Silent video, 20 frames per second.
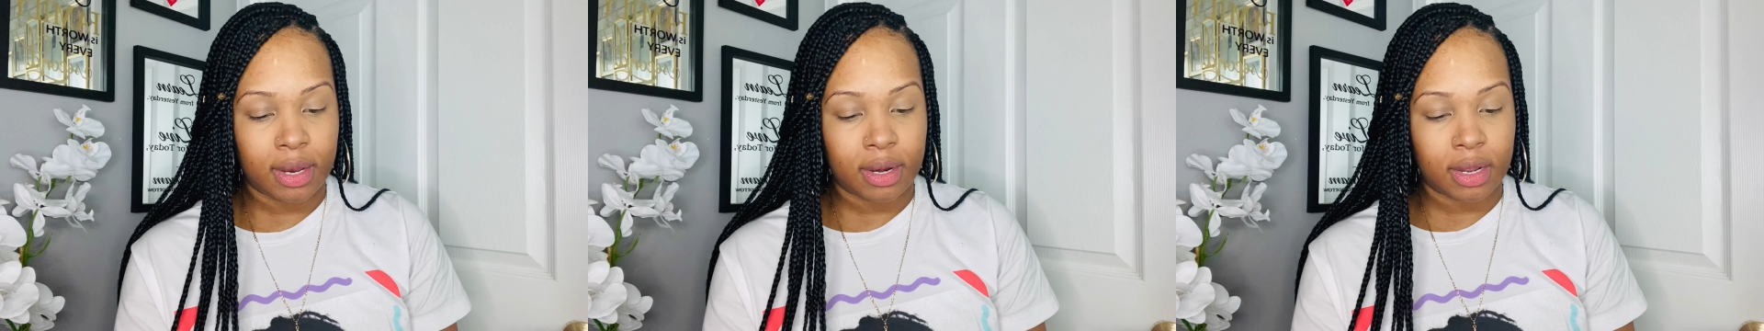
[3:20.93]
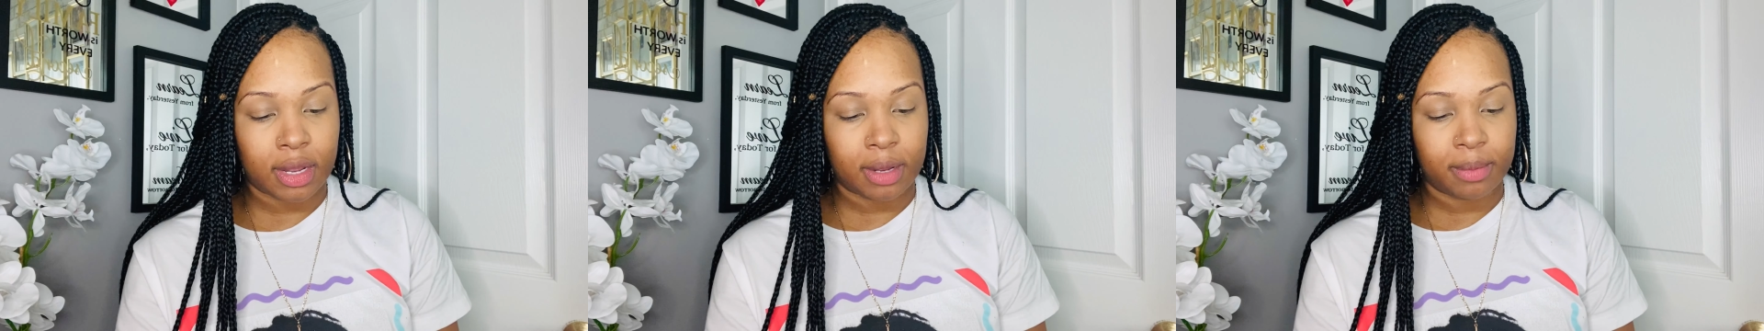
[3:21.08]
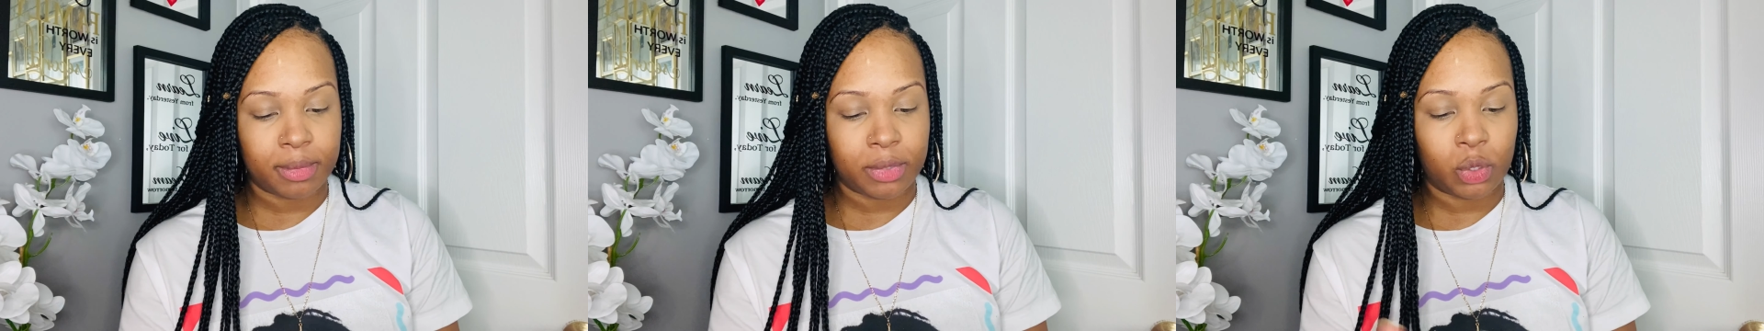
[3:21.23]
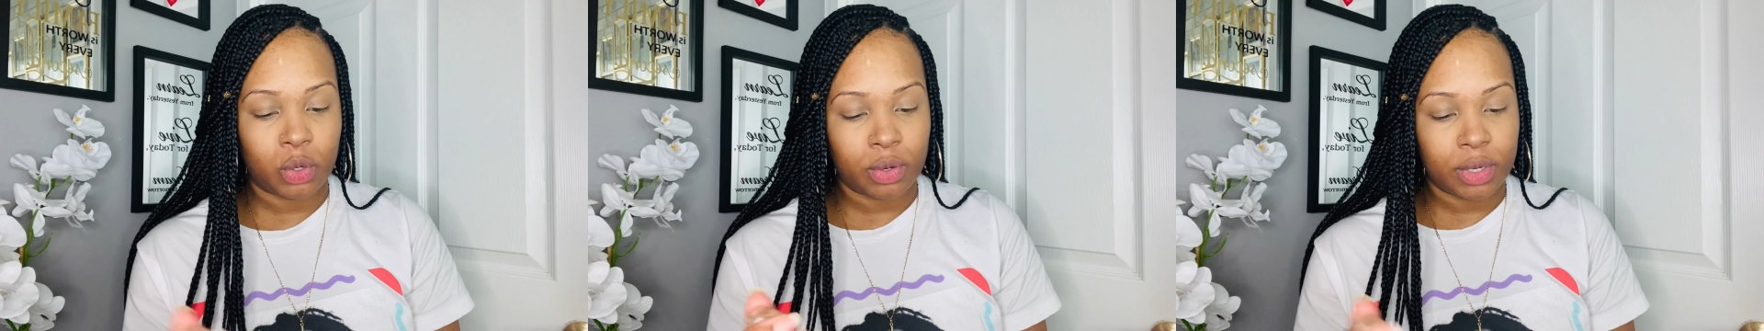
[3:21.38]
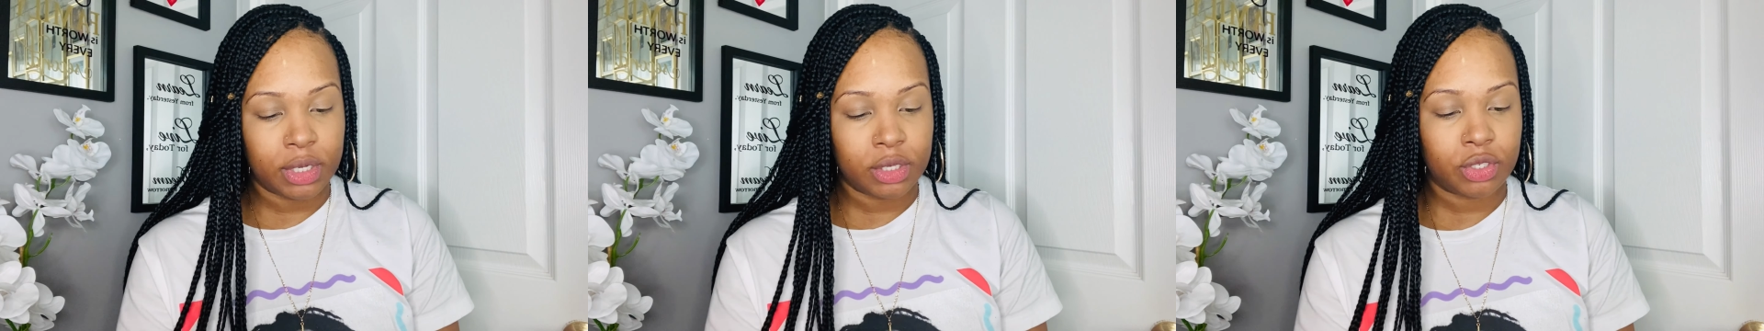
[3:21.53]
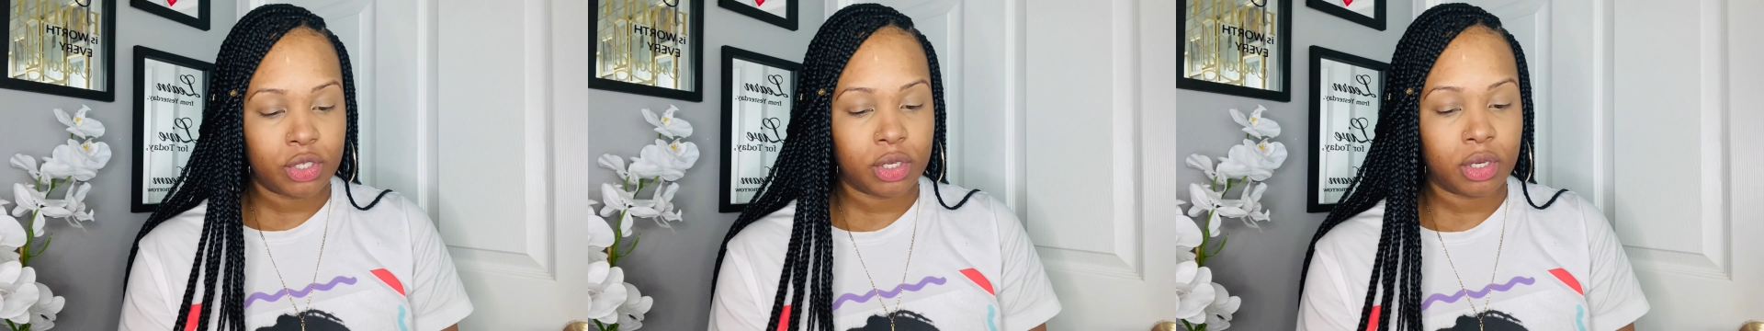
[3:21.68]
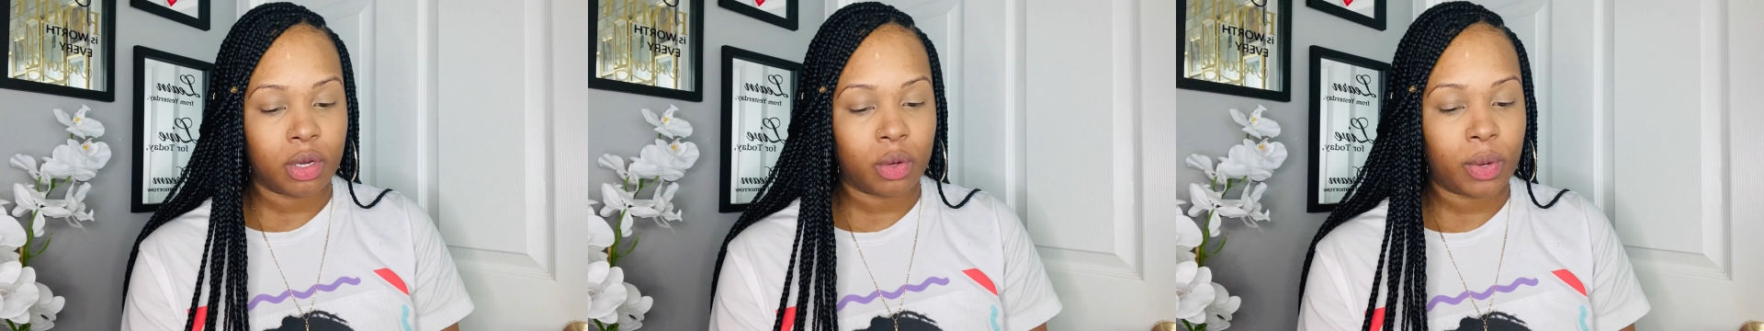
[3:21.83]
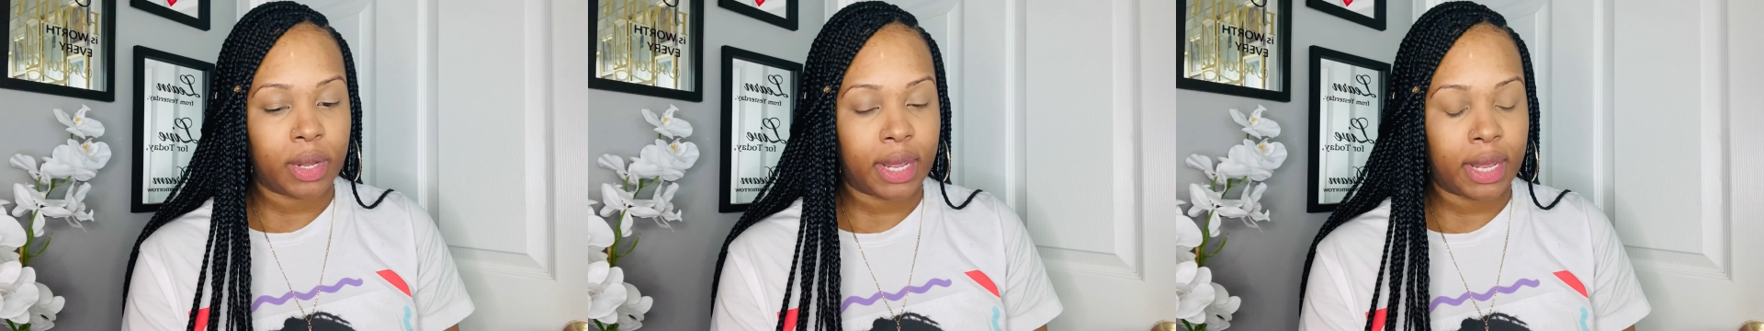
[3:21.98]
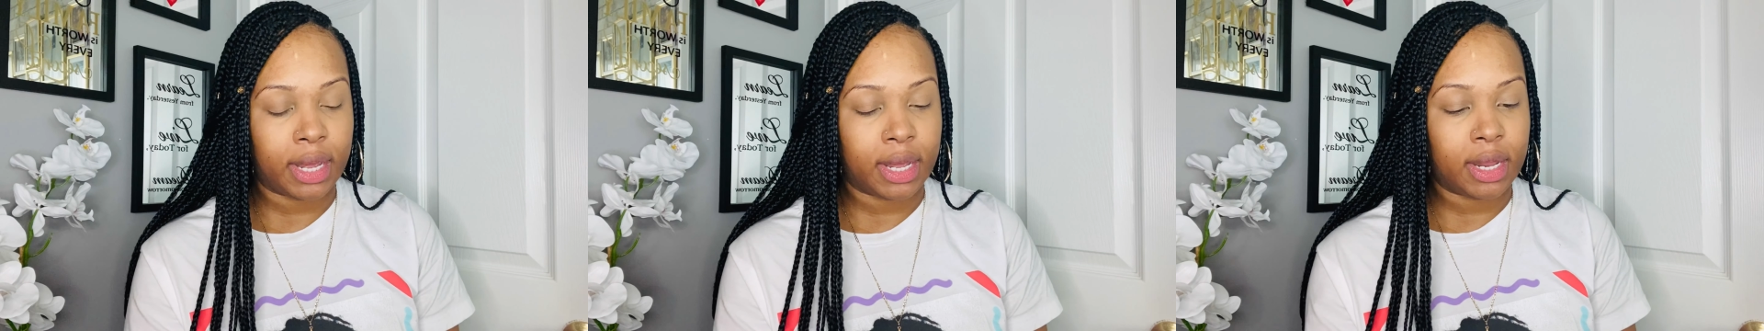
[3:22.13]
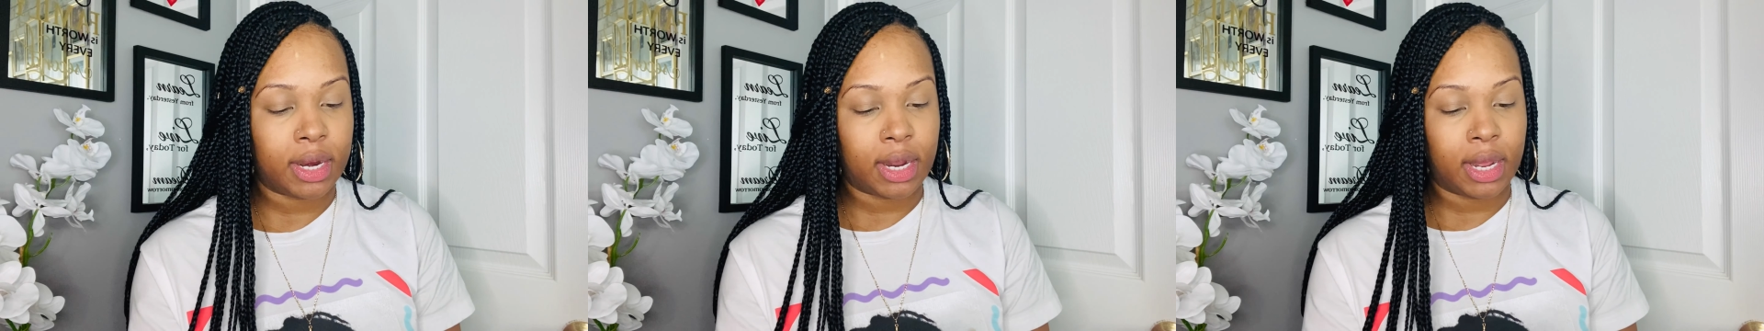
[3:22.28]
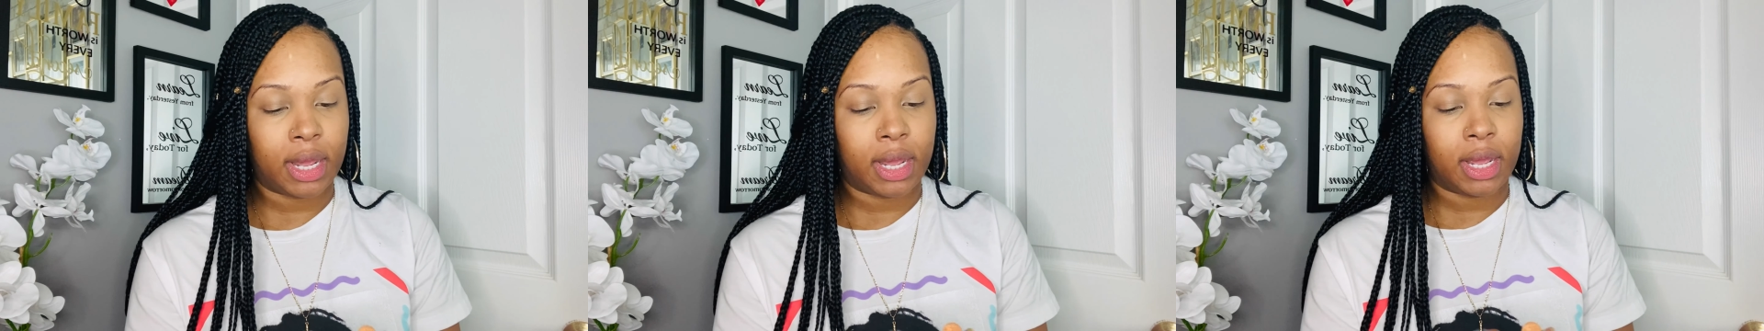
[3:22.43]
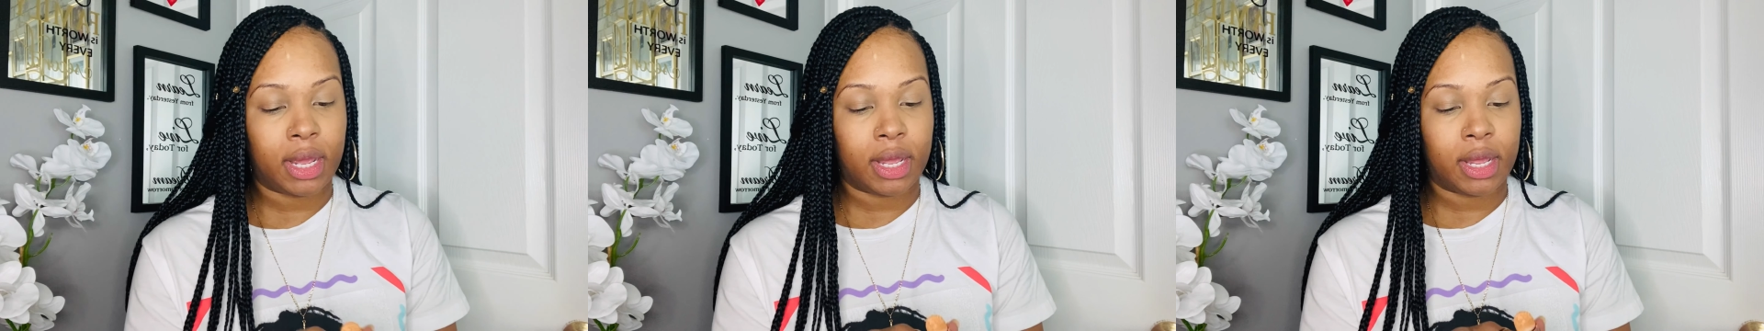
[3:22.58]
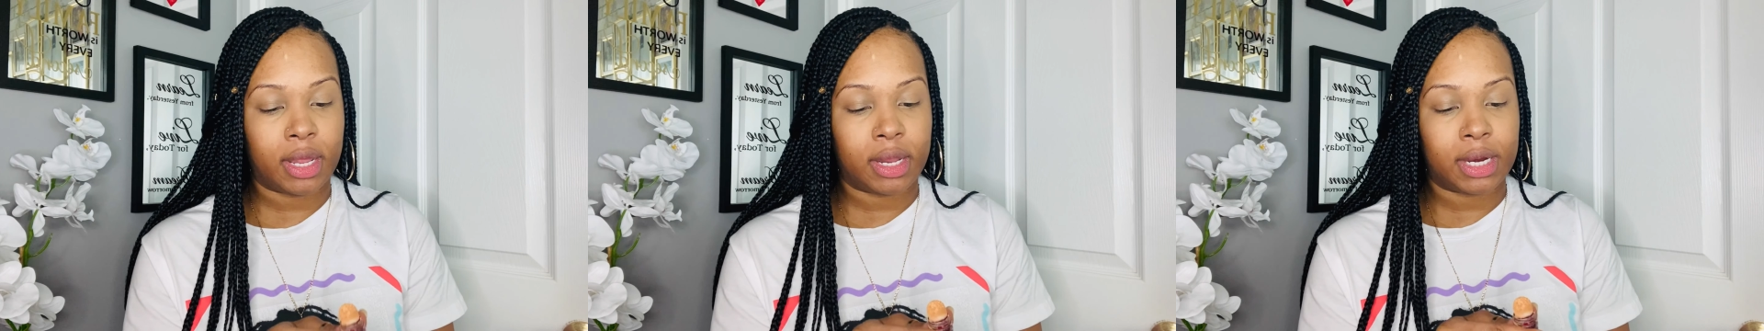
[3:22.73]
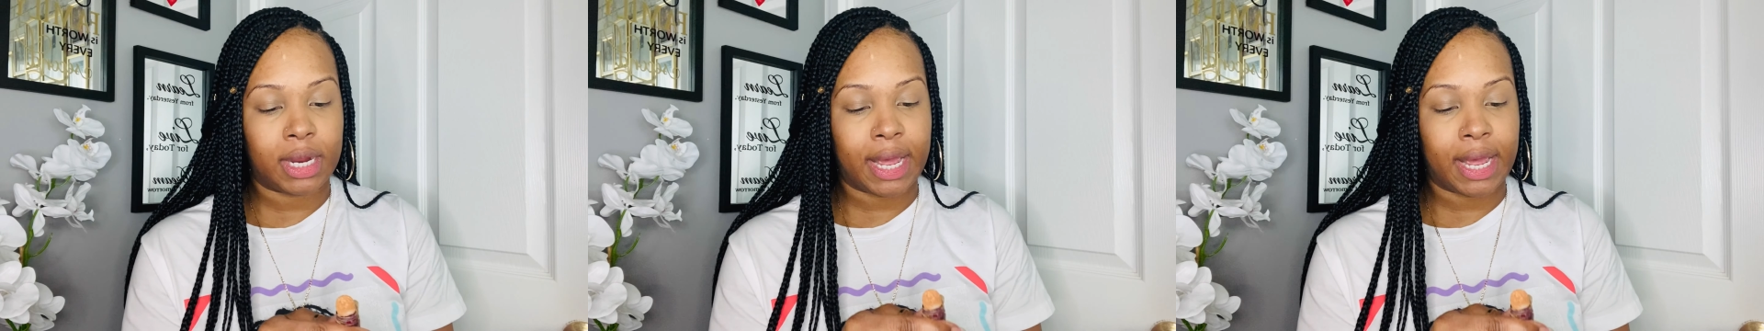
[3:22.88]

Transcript: I'm going to go ahead and